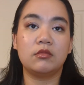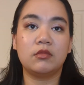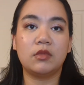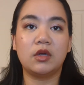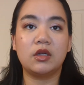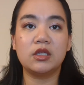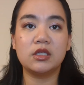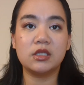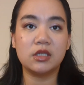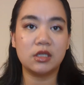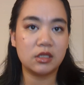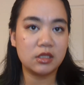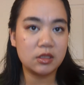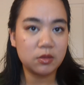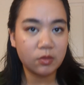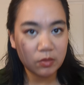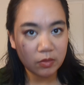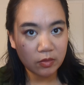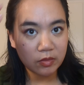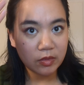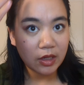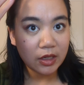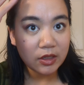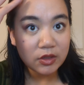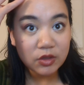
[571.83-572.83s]
Honestly,
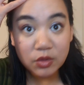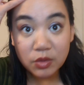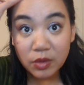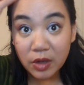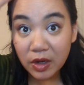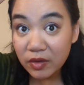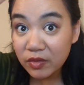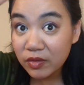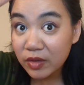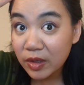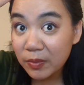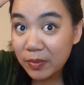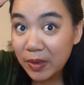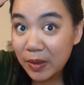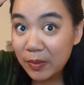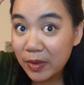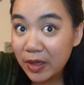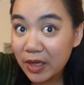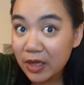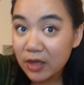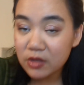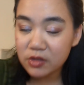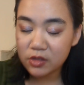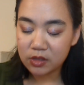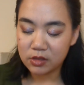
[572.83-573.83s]
I do have like baby
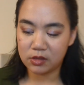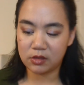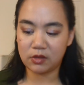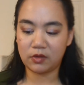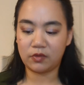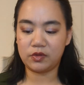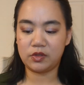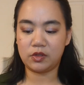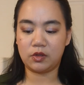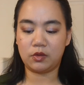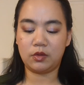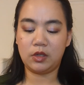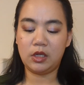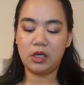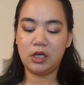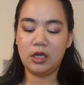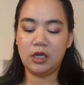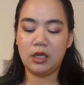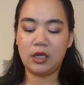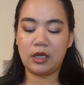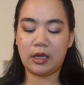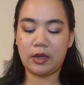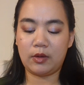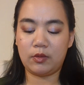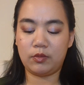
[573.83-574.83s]
hairs and stuff, so
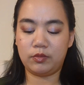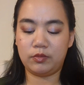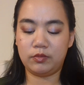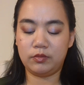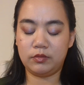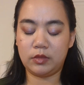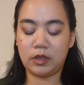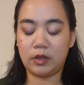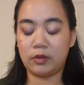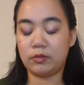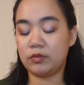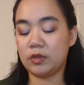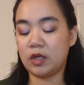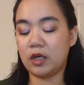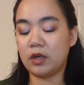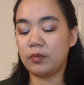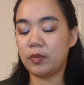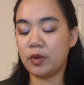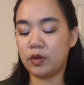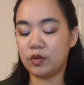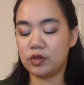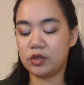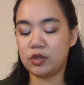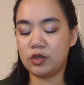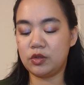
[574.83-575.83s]
I'm not
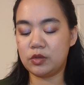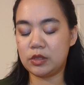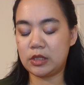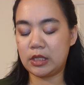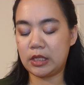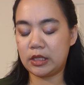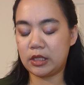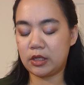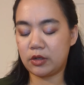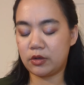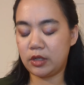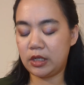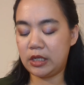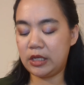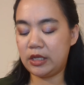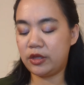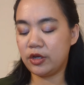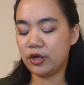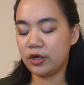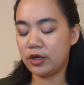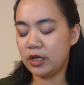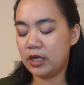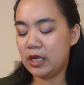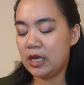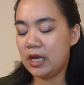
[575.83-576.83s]
opposed to using it there
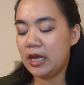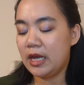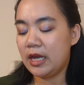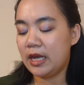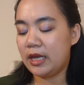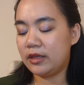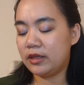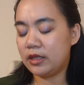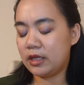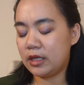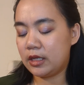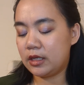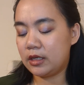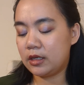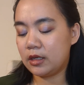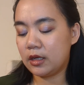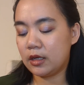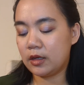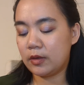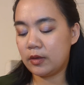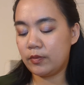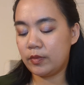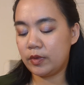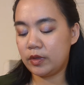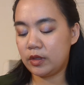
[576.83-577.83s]
either. And then
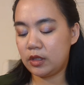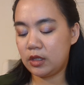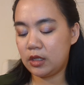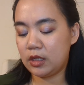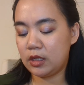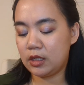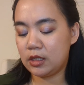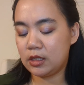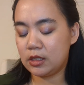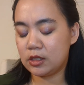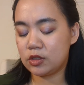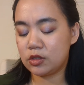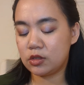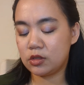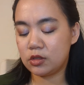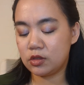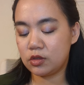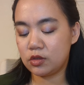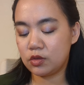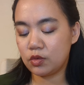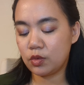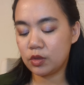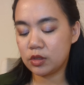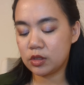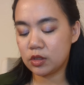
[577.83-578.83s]
the
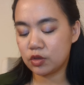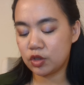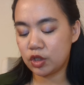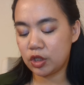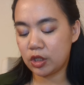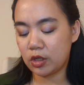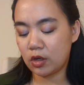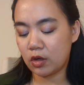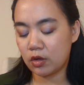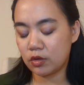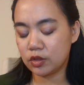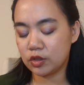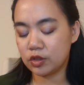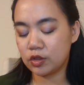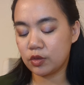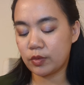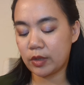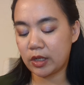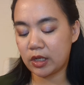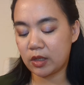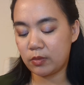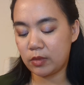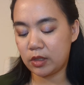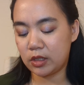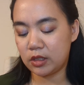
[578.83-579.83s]
store associate also
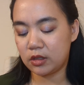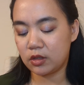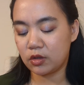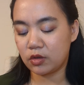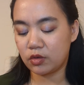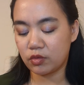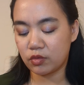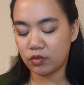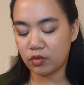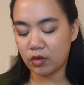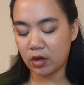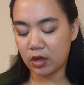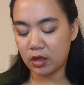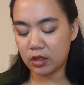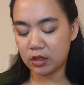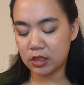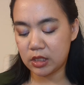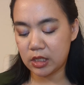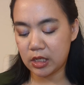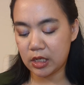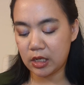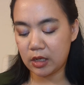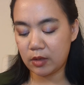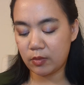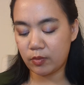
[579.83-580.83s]
recommended the
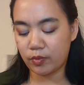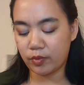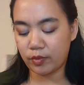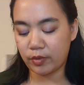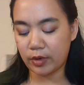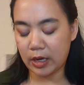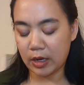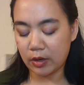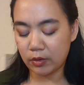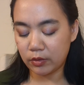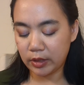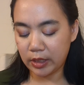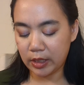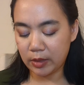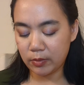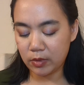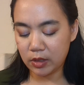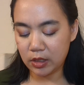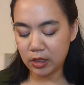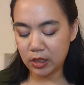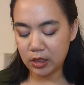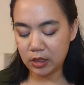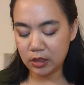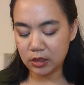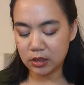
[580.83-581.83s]
Grande Brow
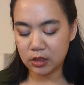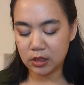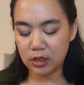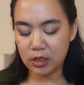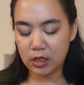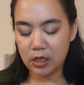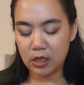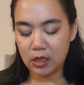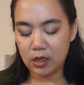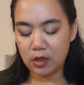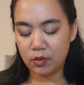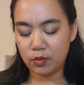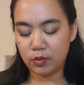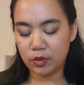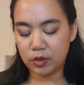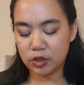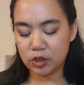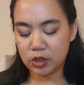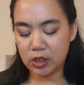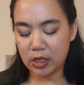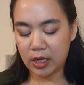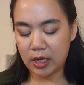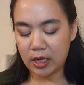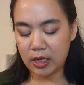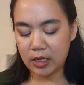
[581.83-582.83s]
Laminate,
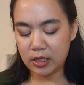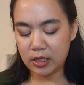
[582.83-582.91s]
which